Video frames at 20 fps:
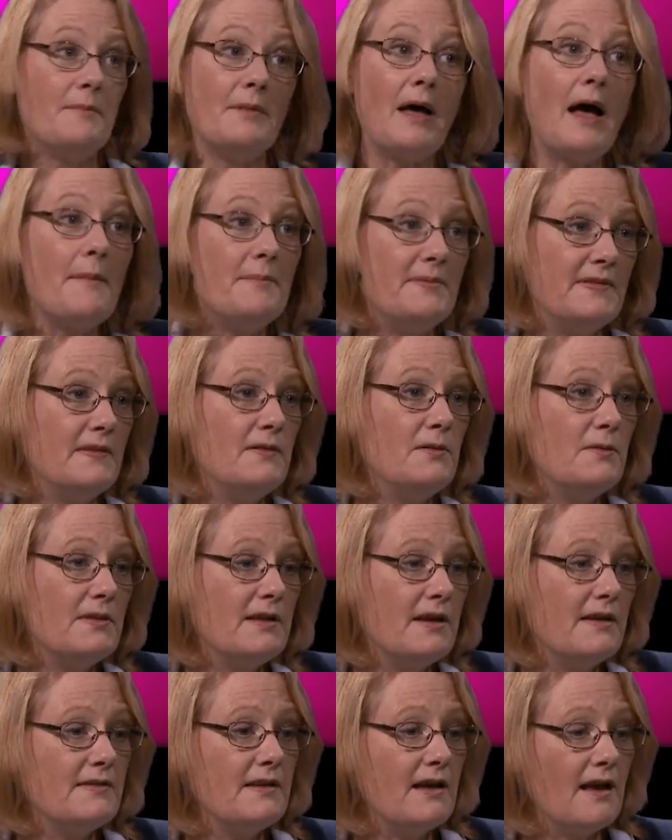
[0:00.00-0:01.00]

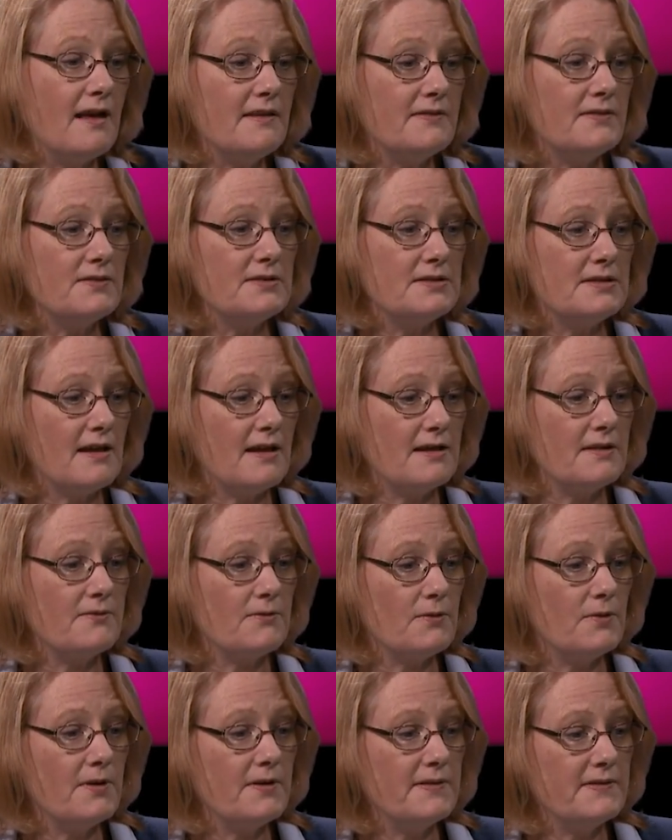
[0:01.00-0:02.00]
Absolutely. And the answer to that, of
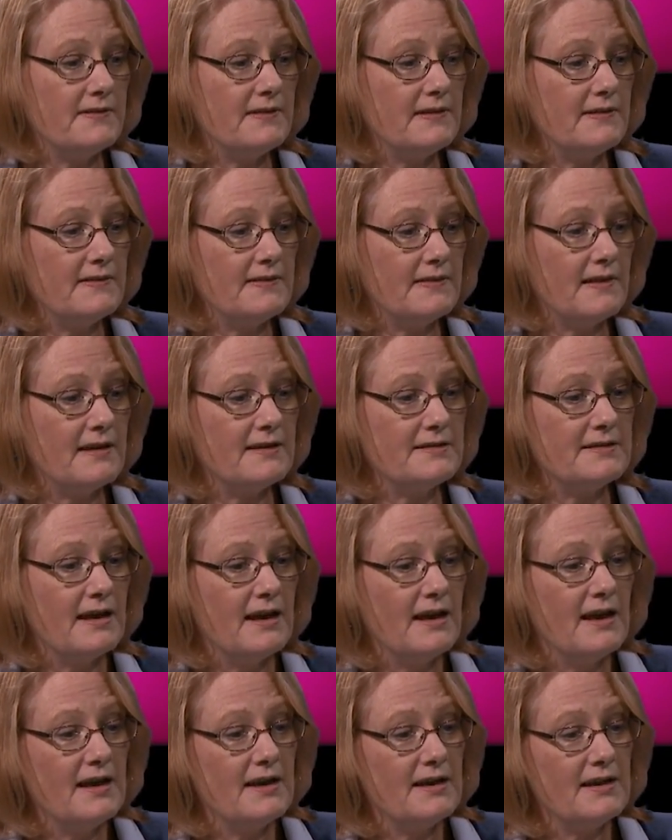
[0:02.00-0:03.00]
course, is that
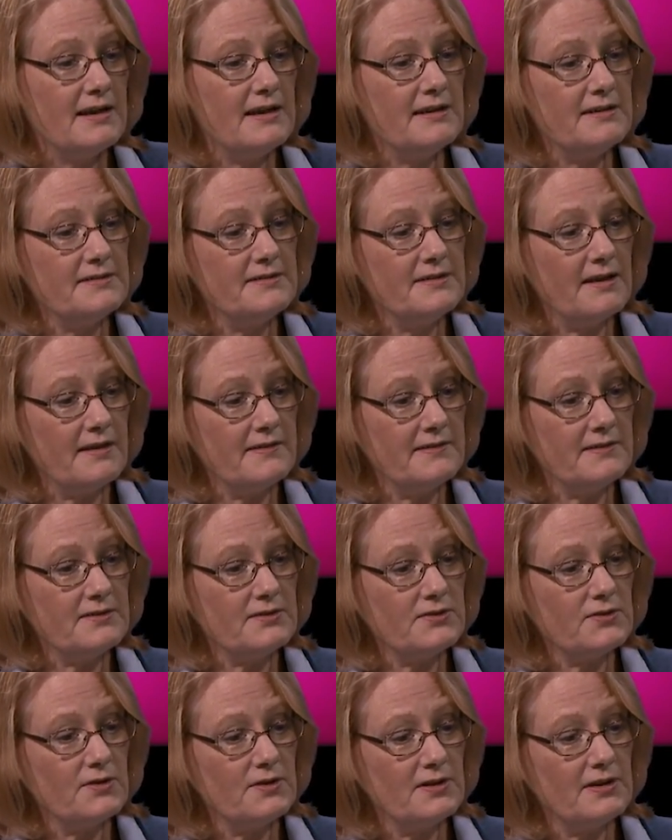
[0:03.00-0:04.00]
it
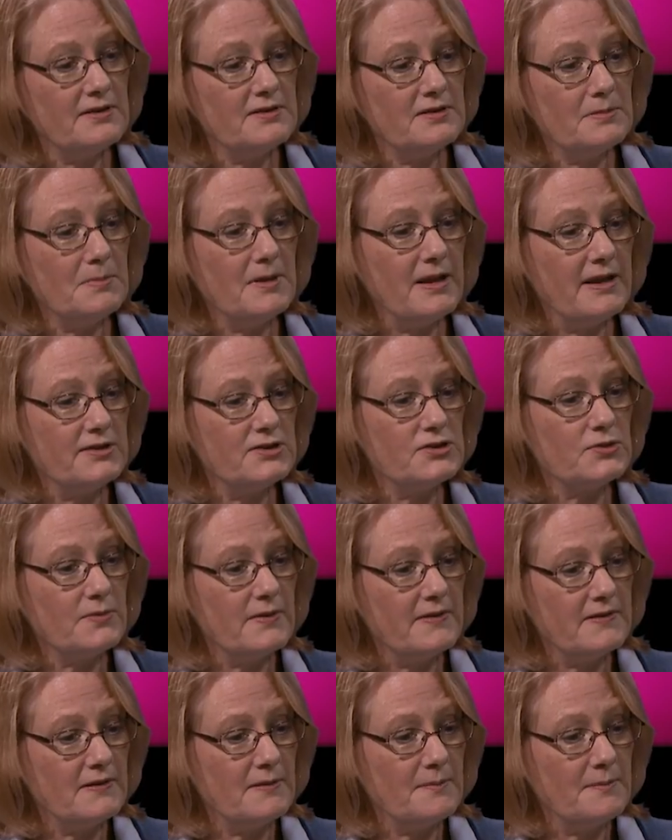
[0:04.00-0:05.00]
doesn't turn into
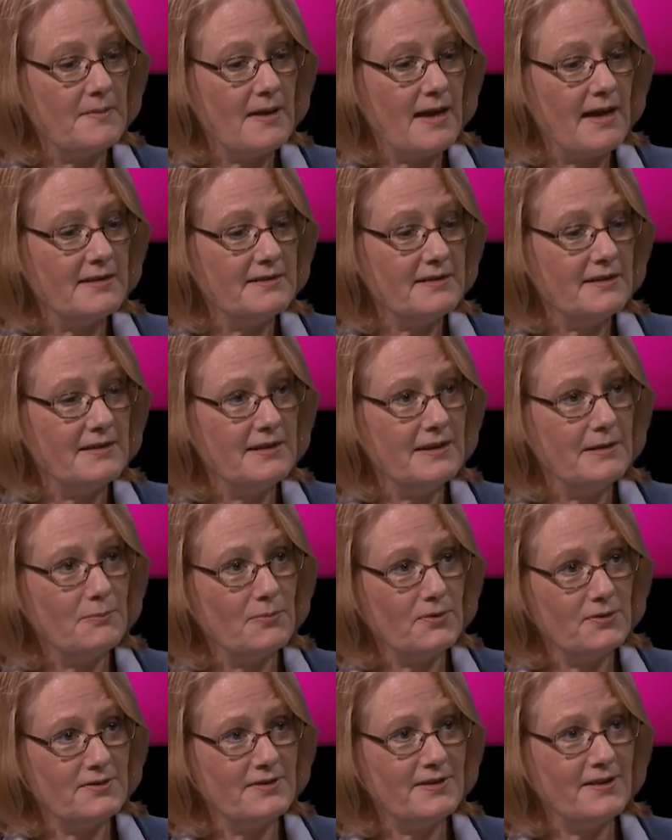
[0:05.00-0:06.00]
plagiarism at any
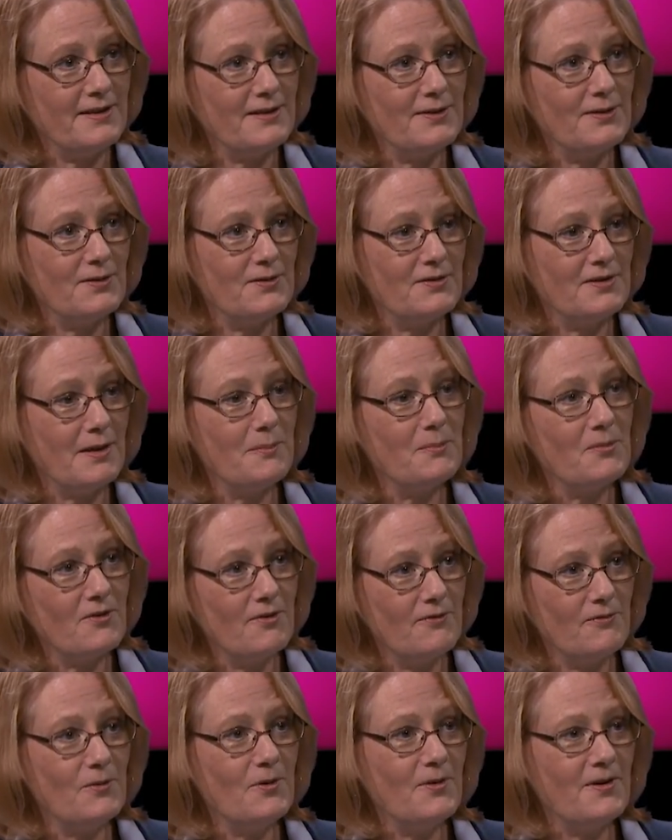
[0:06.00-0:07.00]
particular number
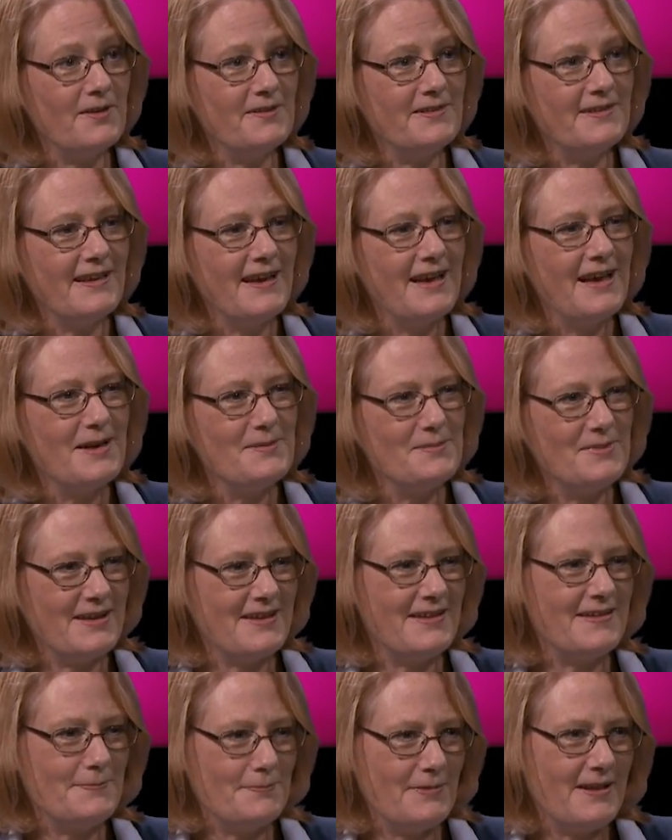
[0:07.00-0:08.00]
of words,
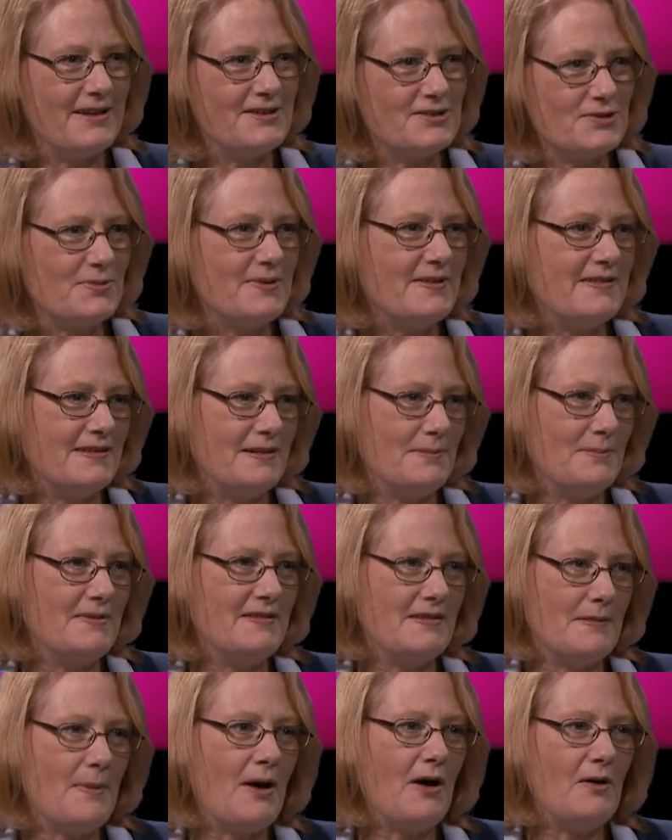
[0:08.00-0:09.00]
because plagiarism
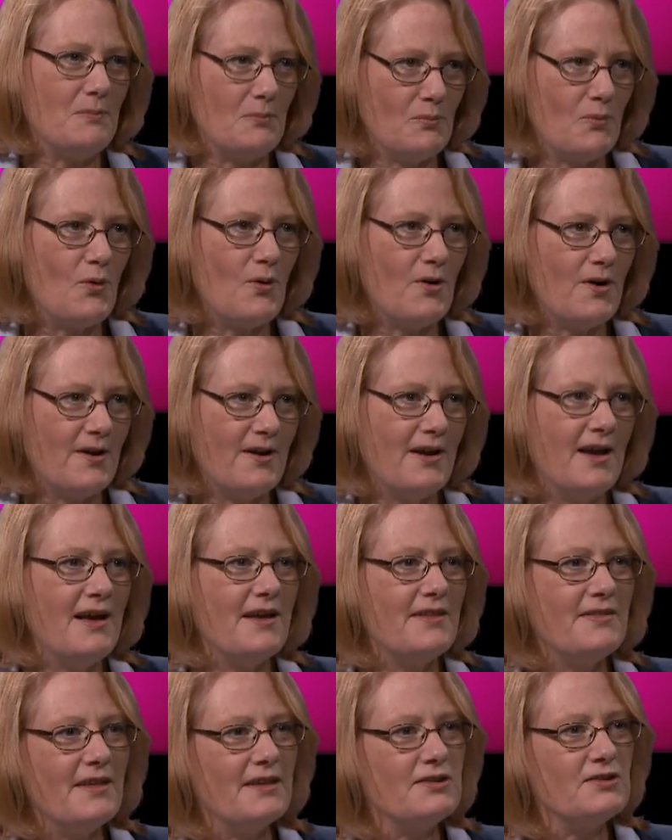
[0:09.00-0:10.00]
is about more
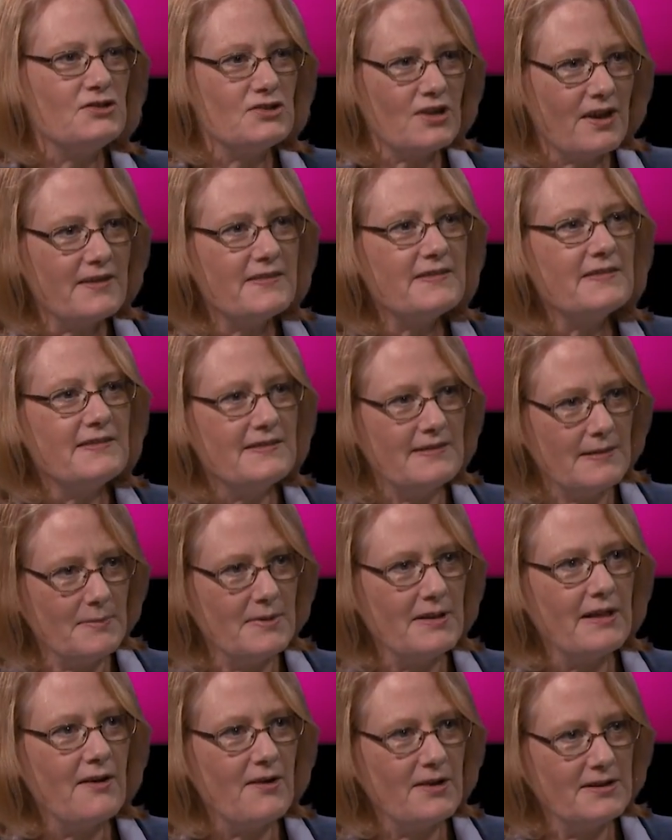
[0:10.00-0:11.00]
than just
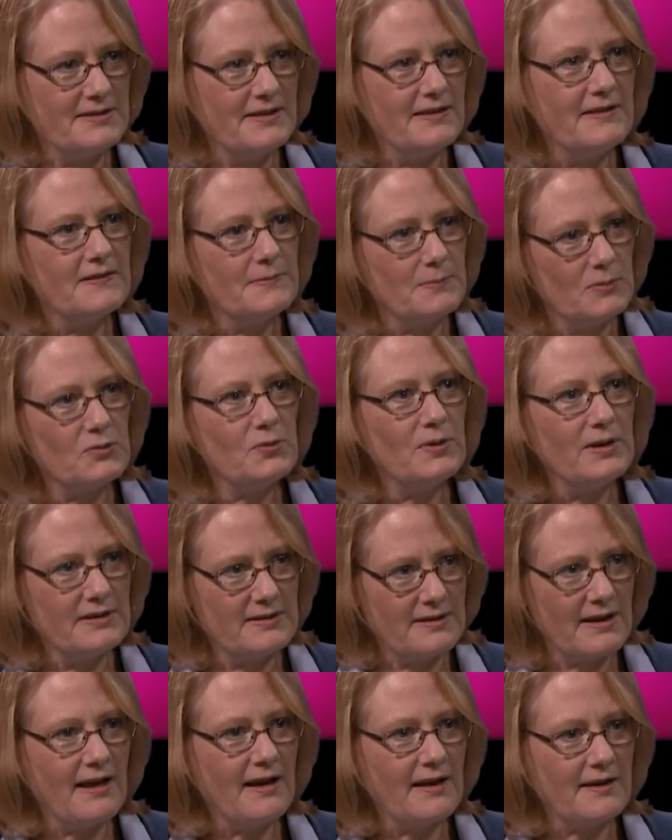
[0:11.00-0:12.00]
similarities between
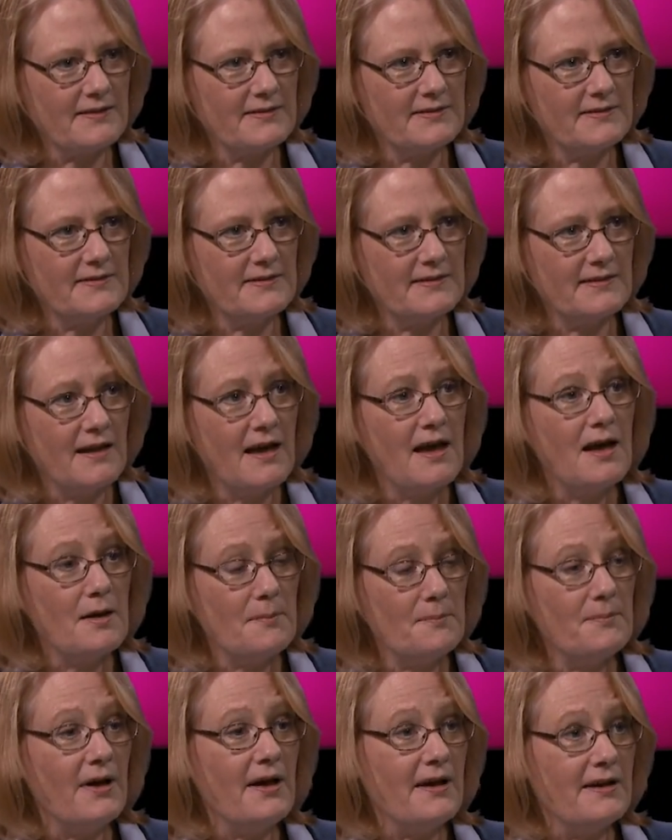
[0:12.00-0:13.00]
texts.
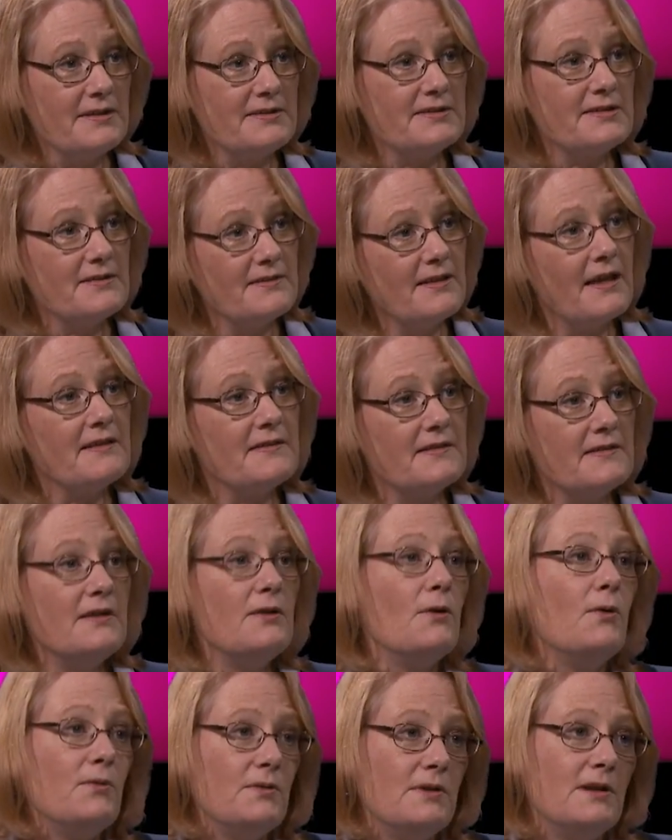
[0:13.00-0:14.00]
But that's
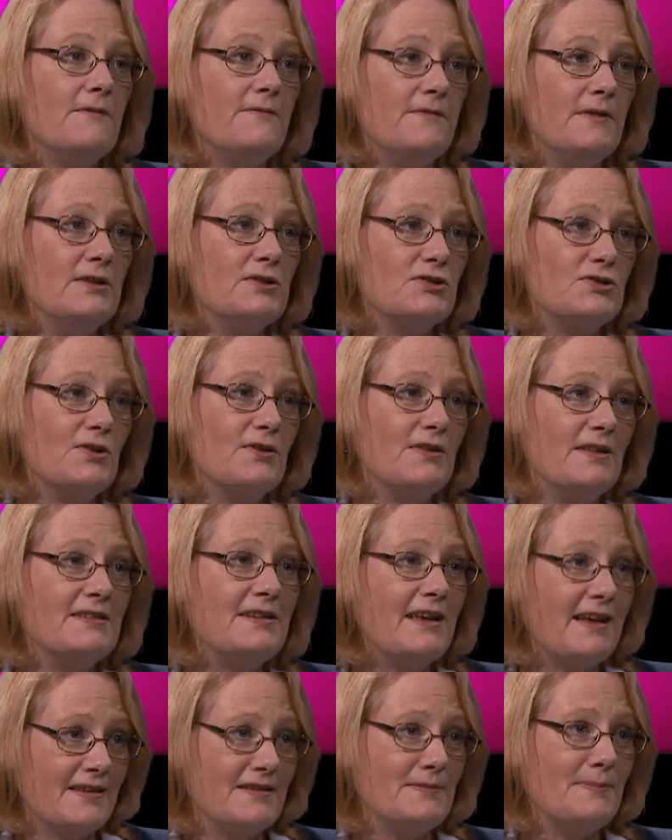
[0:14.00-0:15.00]
the only feature that
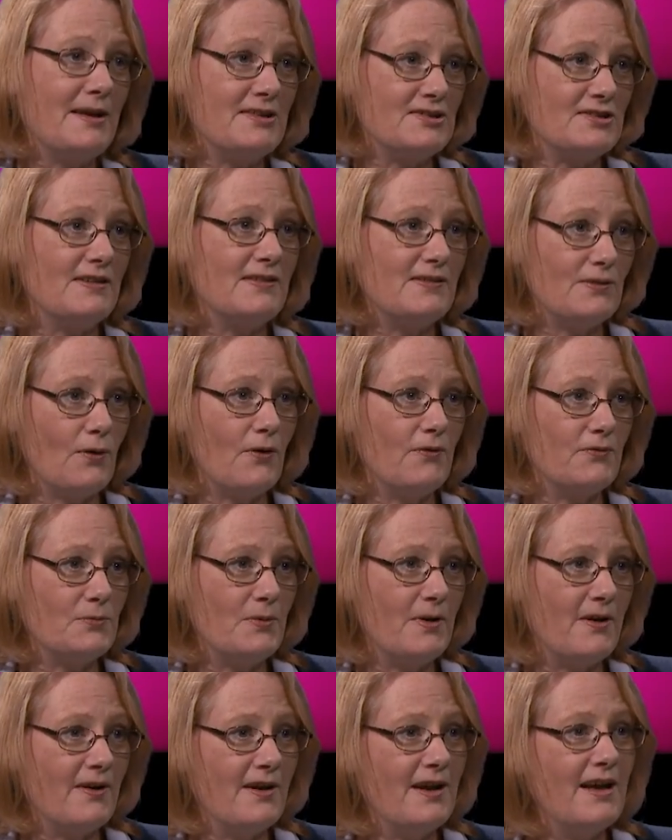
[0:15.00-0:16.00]
text matching
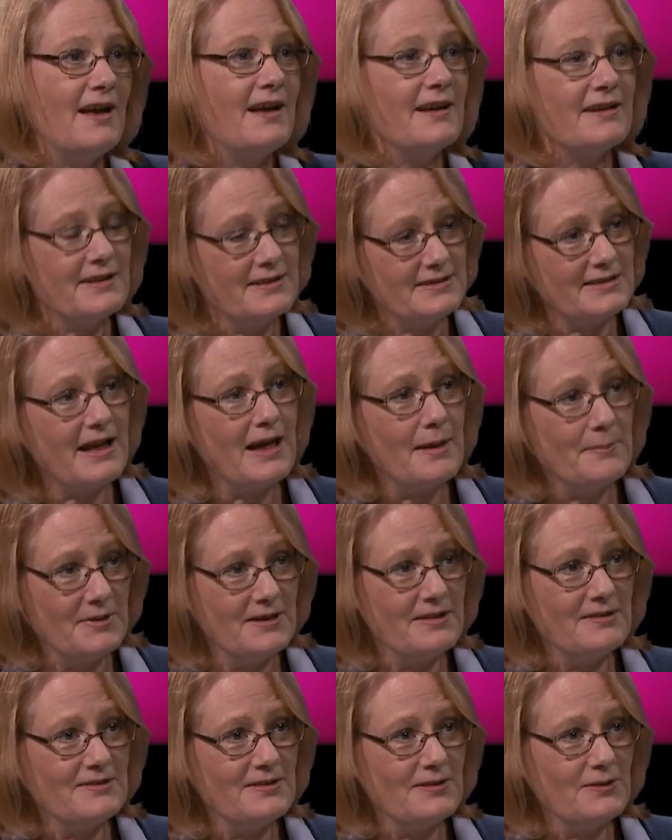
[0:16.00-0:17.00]
software can tap
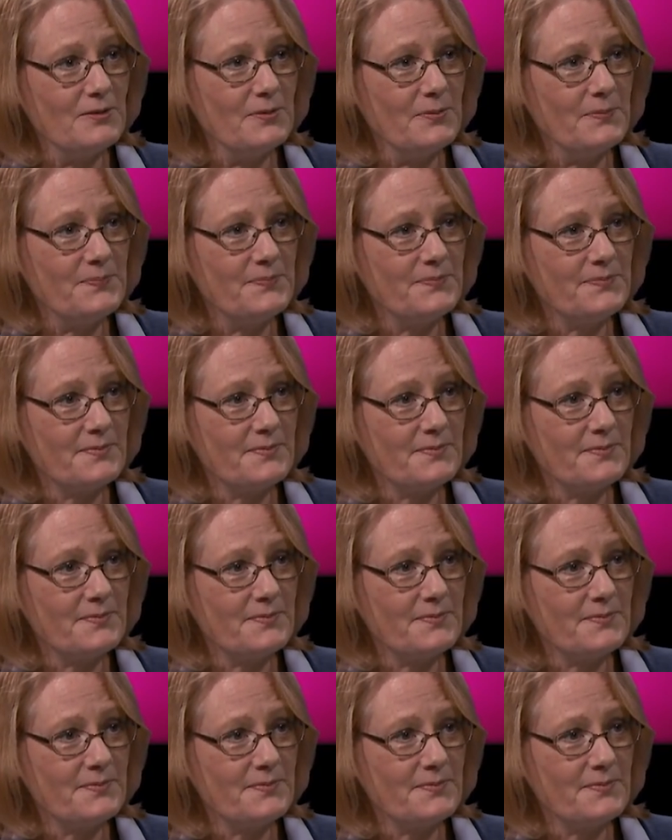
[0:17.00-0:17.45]
into.